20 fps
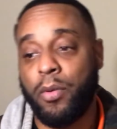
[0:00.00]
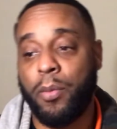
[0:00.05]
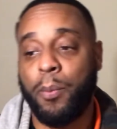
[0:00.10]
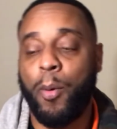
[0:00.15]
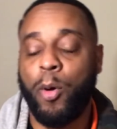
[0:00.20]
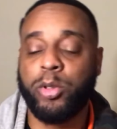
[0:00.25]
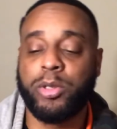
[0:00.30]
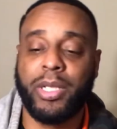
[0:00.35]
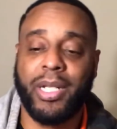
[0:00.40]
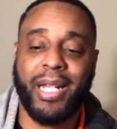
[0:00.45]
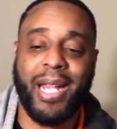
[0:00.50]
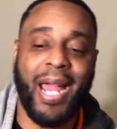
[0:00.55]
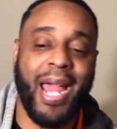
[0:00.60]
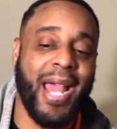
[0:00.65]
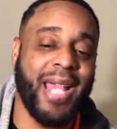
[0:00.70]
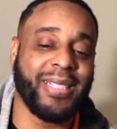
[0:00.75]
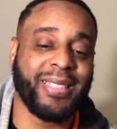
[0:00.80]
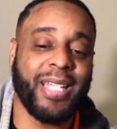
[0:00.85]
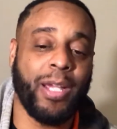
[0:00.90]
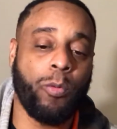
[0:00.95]
Most of the
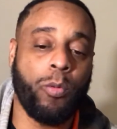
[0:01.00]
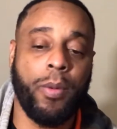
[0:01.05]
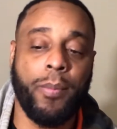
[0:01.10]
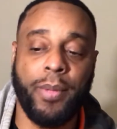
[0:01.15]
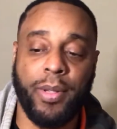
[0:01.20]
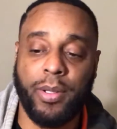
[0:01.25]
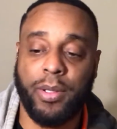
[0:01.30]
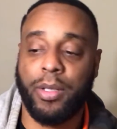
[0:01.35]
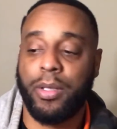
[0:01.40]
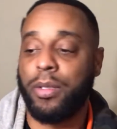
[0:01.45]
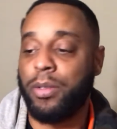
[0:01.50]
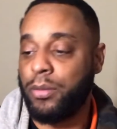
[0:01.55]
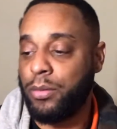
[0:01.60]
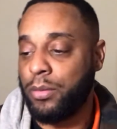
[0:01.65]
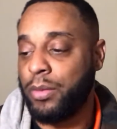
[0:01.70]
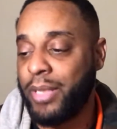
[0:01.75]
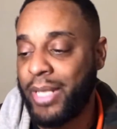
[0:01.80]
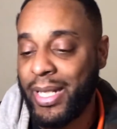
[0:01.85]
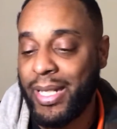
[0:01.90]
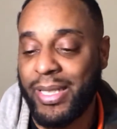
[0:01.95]
guys that women
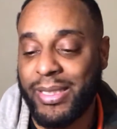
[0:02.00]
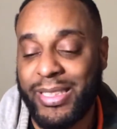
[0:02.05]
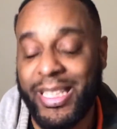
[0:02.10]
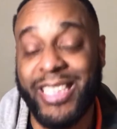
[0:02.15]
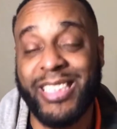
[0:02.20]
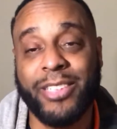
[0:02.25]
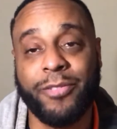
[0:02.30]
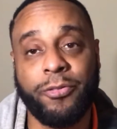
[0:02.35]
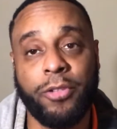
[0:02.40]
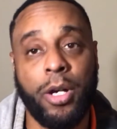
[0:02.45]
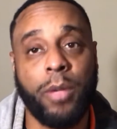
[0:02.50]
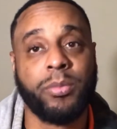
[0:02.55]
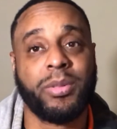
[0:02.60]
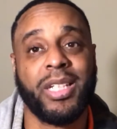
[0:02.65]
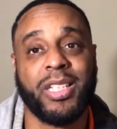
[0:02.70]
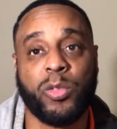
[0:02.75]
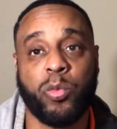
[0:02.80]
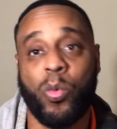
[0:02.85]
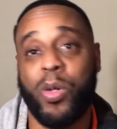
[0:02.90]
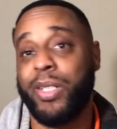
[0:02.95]
getting attention from
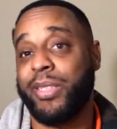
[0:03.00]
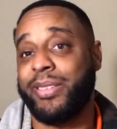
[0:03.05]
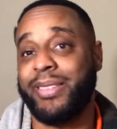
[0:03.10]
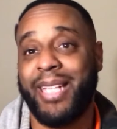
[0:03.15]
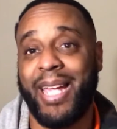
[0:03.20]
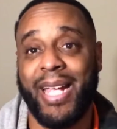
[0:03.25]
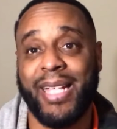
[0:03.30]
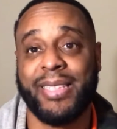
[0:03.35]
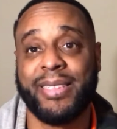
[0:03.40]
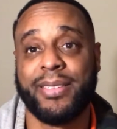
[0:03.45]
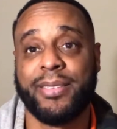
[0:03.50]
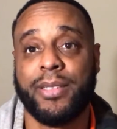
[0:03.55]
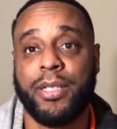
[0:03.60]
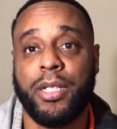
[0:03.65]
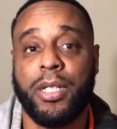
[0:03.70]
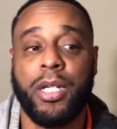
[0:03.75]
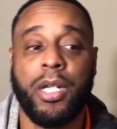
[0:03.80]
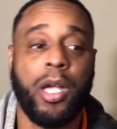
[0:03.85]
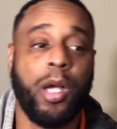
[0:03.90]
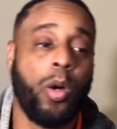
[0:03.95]
just want sex.
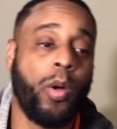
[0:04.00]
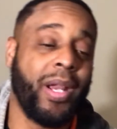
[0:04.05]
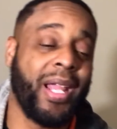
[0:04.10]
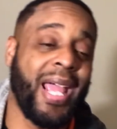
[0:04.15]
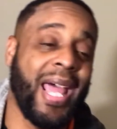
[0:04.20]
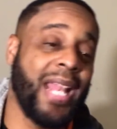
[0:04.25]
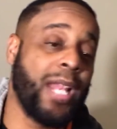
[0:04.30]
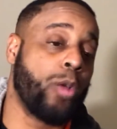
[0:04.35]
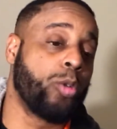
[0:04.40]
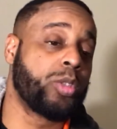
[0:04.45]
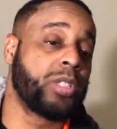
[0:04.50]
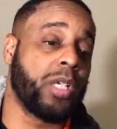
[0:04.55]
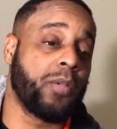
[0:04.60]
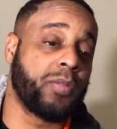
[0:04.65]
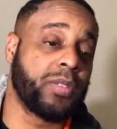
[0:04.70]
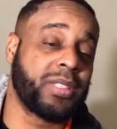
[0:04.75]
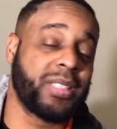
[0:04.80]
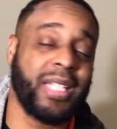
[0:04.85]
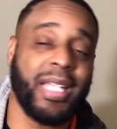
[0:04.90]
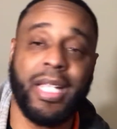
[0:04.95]
Or they got low
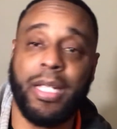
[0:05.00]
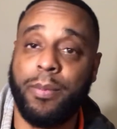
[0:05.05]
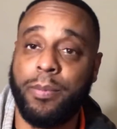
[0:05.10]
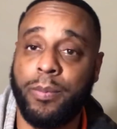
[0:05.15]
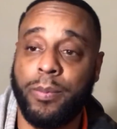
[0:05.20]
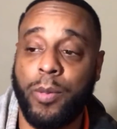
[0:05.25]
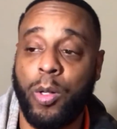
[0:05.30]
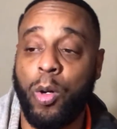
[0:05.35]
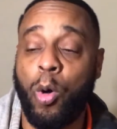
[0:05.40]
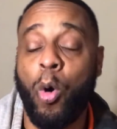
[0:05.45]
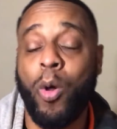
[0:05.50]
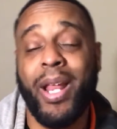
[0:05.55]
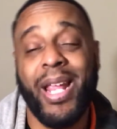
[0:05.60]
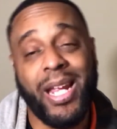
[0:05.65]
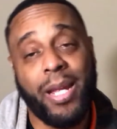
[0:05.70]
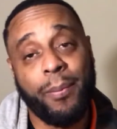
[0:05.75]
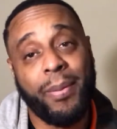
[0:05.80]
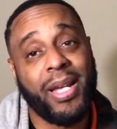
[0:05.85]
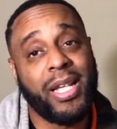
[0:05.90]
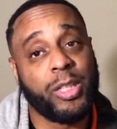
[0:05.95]
self-esteem. Or they
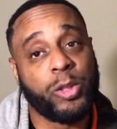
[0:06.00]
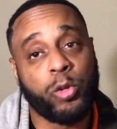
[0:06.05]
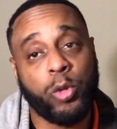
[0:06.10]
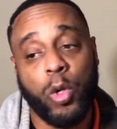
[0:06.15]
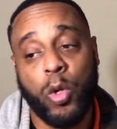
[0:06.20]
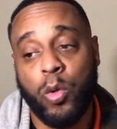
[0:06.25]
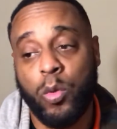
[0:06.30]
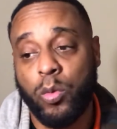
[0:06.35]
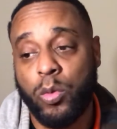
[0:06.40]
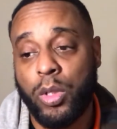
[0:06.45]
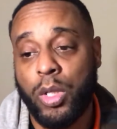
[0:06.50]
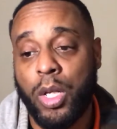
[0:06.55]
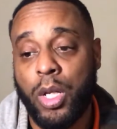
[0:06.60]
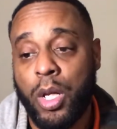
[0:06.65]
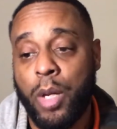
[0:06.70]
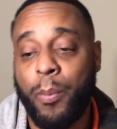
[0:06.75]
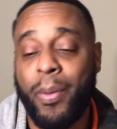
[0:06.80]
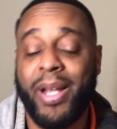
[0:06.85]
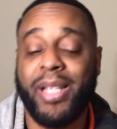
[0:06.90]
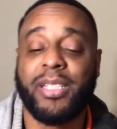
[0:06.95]
can be controlled.
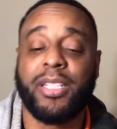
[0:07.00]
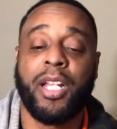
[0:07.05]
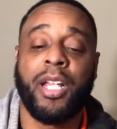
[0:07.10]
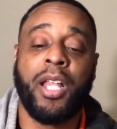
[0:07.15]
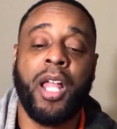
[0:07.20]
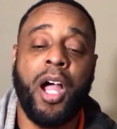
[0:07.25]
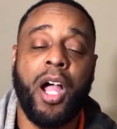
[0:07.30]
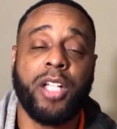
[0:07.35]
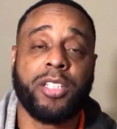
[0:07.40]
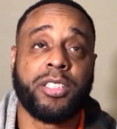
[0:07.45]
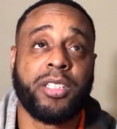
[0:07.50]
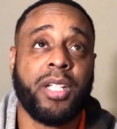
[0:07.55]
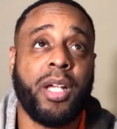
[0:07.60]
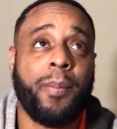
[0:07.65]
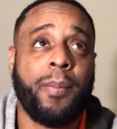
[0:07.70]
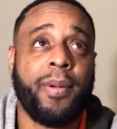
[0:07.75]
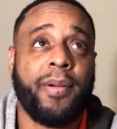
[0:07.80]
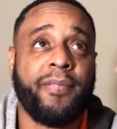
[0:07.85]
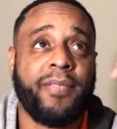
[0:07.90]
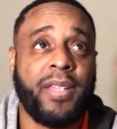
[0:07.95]
But it's a large
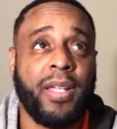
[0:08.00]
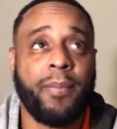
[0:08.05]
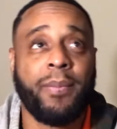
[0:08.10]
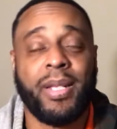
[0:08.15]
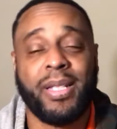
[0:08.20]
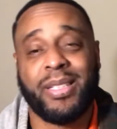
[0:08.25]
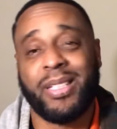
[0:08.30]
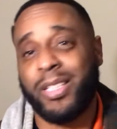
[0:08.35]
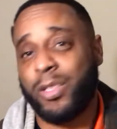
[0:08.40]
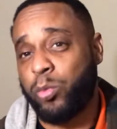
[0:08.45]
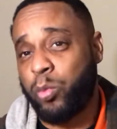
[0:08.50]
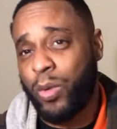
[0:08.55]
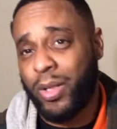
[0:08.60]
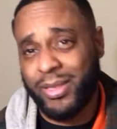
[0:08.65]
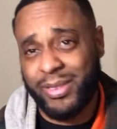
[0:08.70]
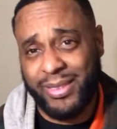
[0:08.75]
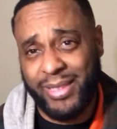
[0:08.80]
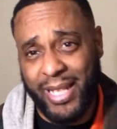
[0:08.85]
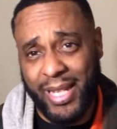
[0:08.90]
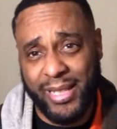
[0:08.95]
number of them that just want
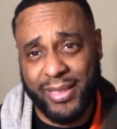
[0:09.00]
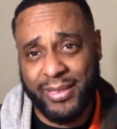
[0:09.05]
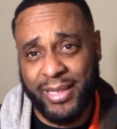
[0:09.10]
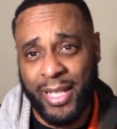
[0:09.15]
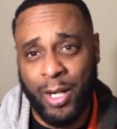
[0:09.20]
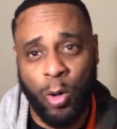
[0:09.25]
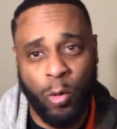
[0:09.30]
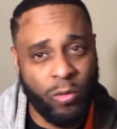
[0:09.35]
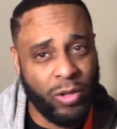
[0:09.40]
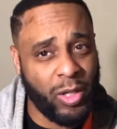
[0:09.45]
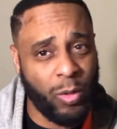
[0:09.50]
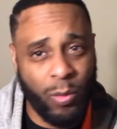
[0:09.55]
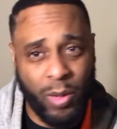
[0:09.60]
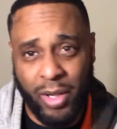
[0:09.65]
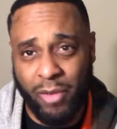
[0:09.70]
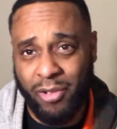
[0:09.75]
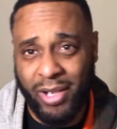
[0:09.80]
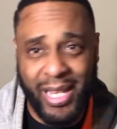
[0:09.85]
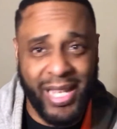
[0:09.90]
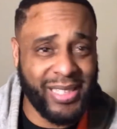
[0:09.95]
sex. They don't really want a
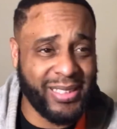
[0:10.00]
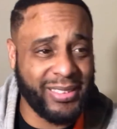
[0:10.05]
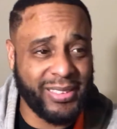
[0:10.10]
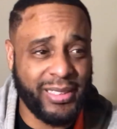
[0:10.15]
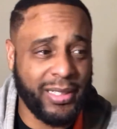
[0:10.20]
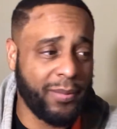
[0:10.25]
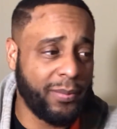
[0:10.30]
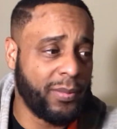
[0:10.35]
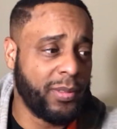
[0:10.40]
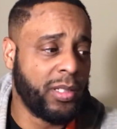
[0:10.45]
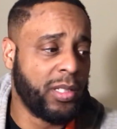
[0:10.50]
relationship.